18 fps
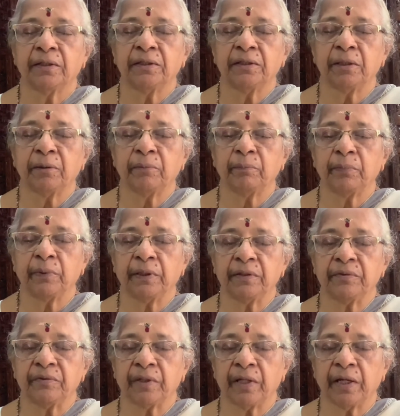temple,
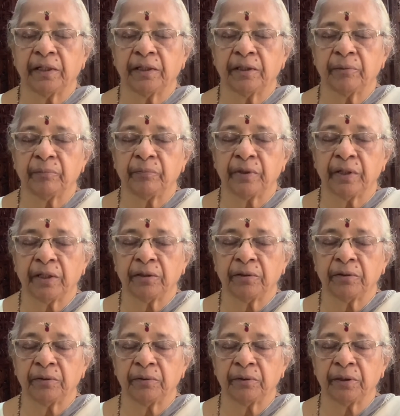Sanctum
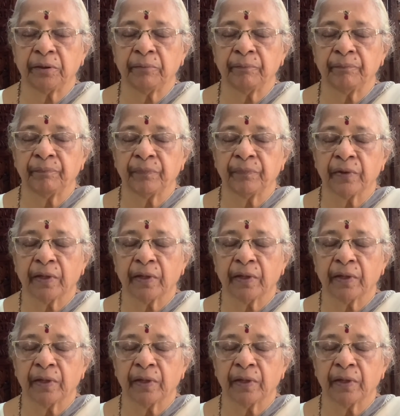Sanctorum.